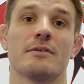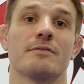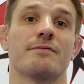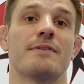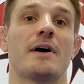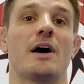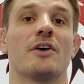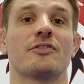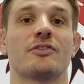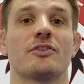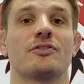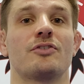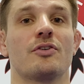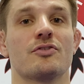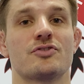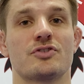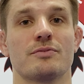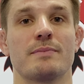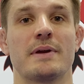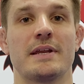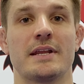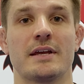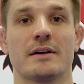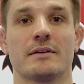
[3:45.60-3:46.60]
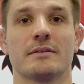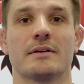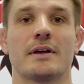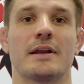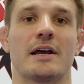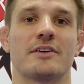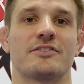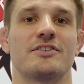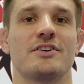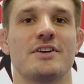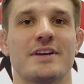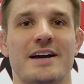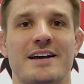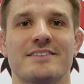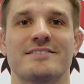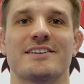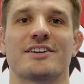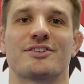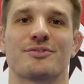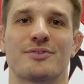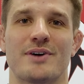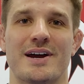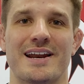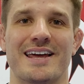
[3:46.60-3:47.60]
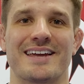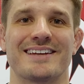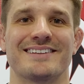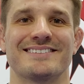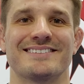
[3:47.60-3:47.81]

follow us on social media, and I'll see you guys next Friday.